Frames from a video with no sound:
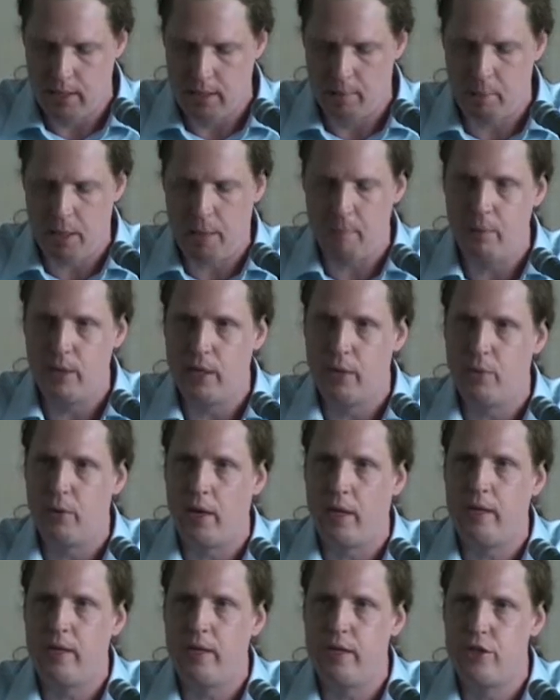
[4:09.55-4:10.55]
A public
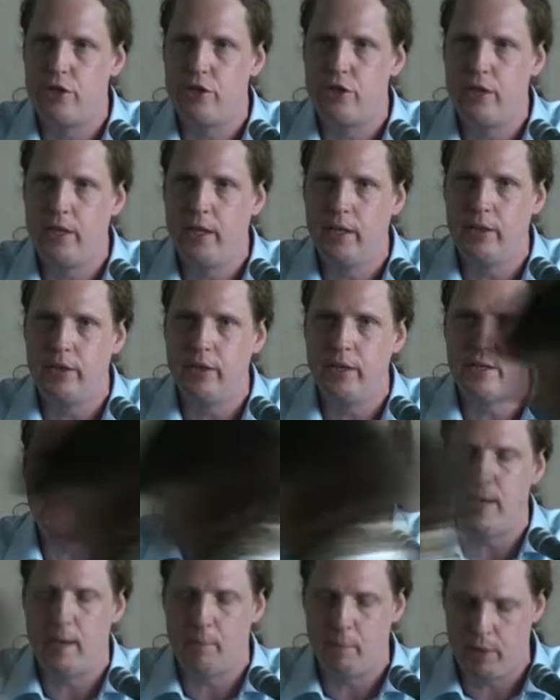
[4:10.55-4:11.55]
run each year in the
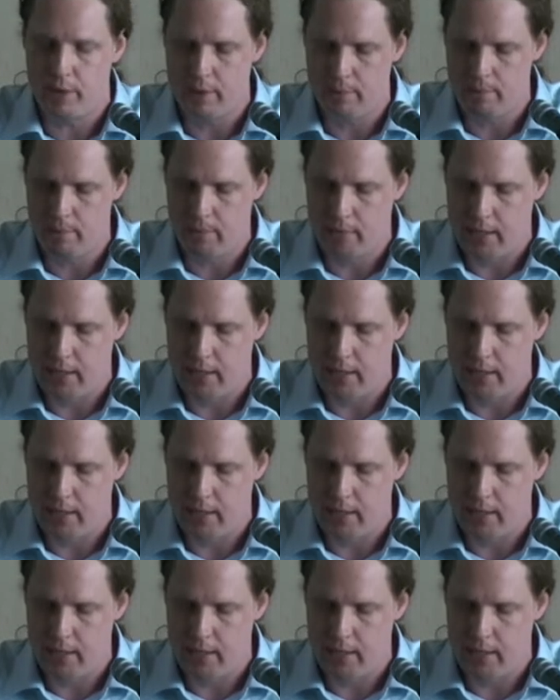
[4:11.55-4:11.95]
summer,